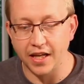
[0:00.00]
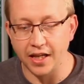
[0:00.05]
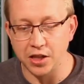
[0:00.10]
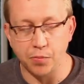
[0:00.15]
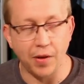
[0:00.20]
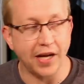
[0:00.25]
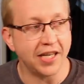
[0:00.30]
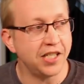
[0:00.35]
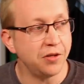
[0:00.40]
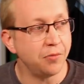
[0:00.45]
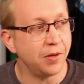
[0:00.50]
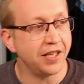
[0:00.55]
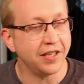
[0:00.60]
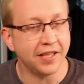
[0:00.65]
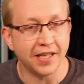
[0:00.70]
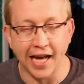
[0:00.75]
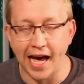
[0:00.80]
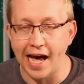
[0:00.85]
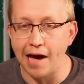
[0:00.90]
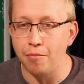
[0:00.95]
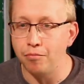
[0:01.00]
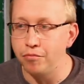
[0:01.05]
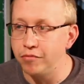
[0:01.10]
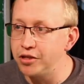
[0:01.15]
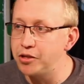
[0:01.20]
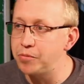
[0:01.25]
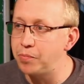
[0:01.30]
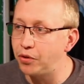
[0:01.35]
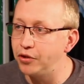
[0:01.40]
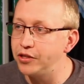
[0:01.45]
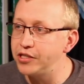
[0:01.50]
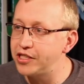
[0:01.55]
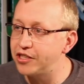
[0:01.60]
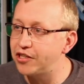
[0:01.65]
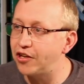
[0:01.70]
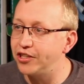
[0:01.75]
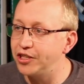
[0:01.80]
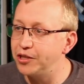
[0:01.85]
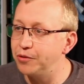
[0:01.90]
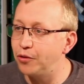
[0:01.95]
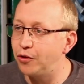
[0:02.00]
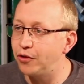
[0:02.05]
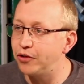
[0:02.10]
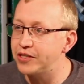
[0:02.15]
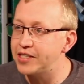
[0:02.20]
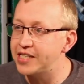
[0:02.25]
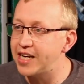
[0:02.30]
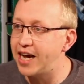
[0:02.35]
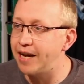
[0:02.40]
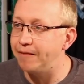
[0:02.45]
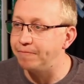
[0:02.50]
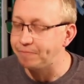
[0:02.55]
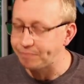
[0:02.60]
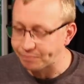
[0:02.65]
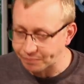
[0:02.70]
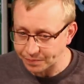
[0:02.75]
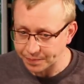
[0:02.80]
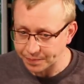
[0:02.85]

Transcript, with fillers: especially when the camera's pointed on you all the time